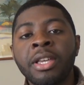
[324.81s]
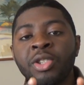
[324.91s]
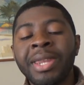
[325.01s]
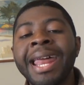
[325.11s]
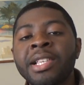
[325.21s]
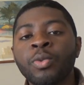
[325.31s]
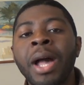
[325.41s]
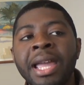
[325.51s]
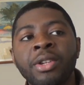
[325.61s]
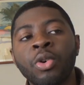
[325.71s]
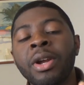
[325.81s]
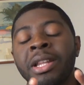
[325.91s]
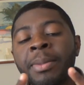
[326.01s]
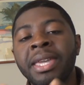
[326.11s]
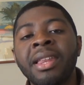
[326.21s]
So that is why during
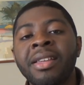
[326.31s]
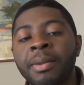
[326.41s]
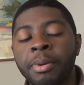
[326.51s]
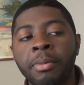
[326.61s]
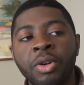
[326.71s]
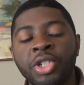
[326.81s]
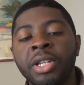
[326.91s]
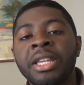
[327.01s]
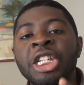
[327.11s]
the beginning of the promotion,